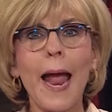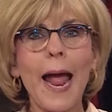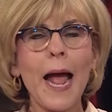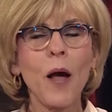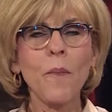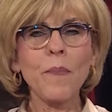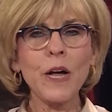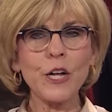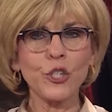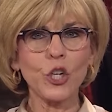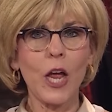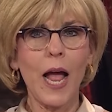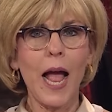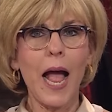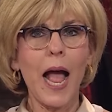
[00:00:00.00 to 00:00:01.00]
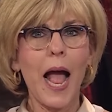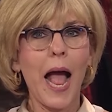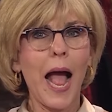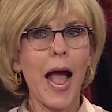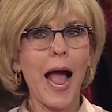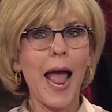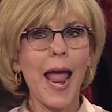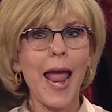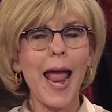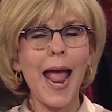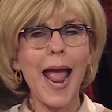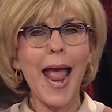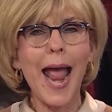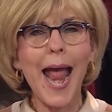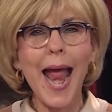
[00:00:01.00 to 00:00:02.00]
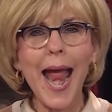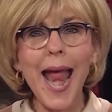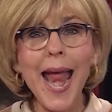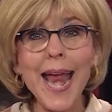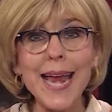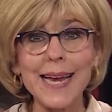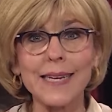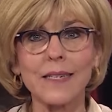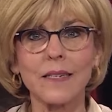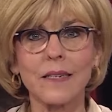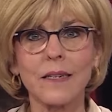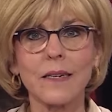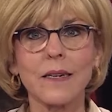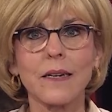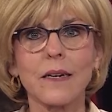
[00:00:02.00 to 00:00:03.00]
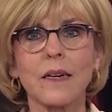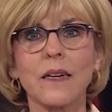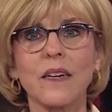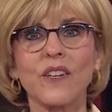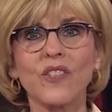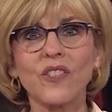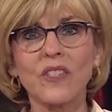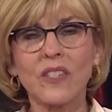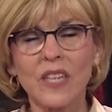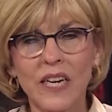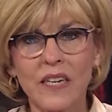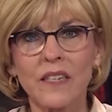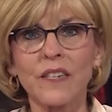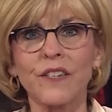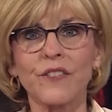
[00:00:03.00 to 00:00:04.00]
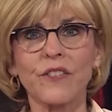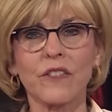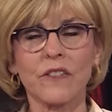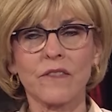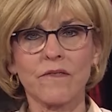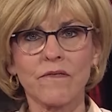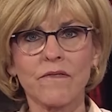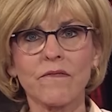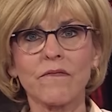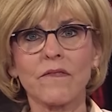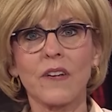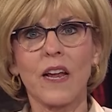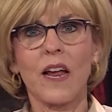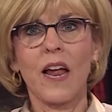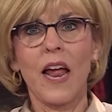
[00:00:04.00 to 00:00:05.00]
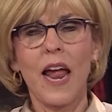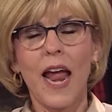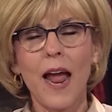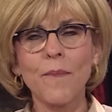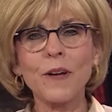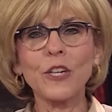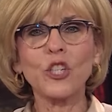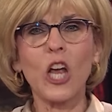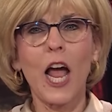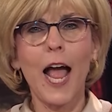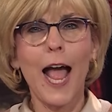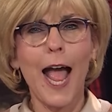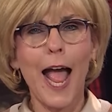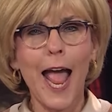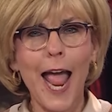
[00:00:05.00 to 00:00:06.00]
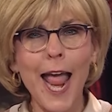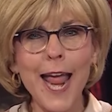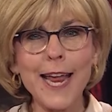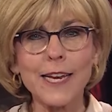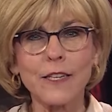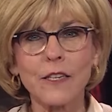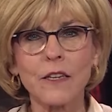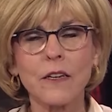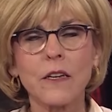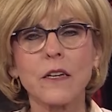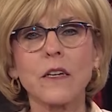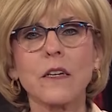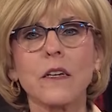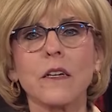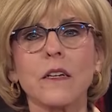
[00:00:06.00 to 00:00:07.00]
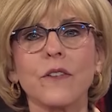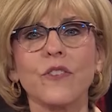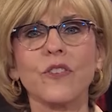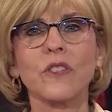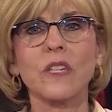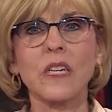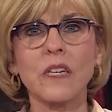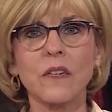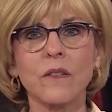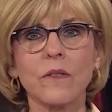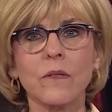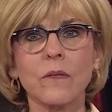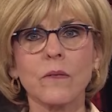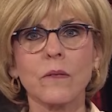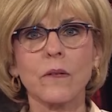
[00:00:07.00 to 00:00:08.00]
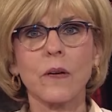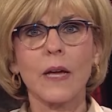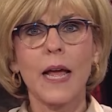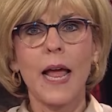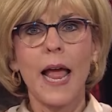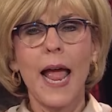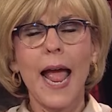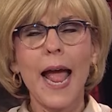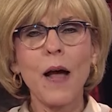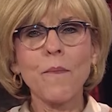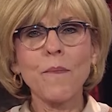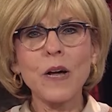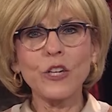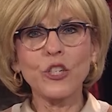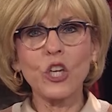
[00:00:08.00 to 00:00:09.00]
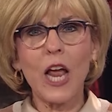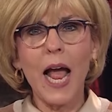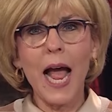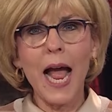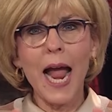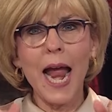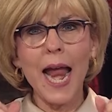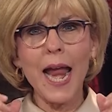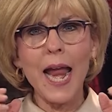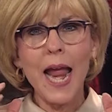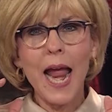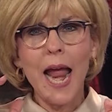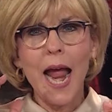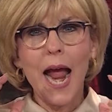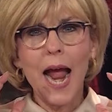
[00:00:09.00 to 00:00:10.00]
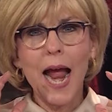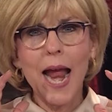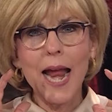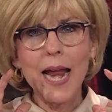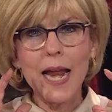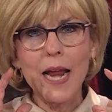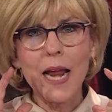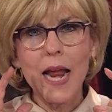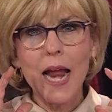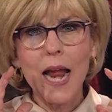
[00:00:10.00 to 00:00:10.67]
how much I hate sickness, how much I hate disease, how much I, I